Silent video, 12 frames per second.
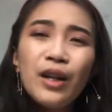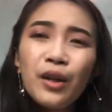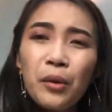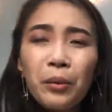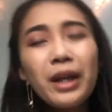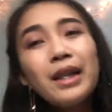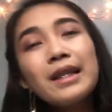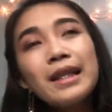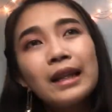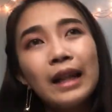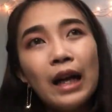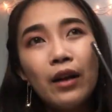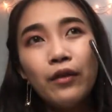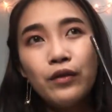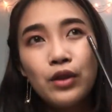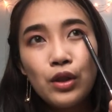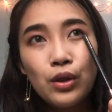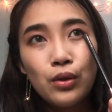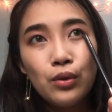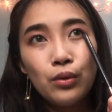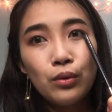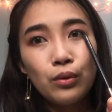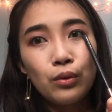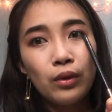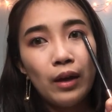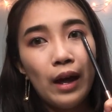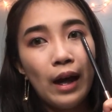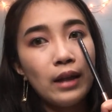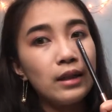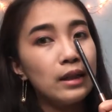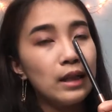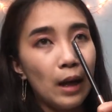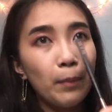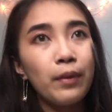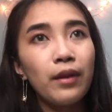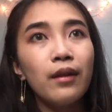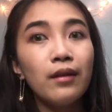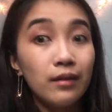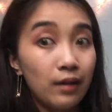Koreans love to add depth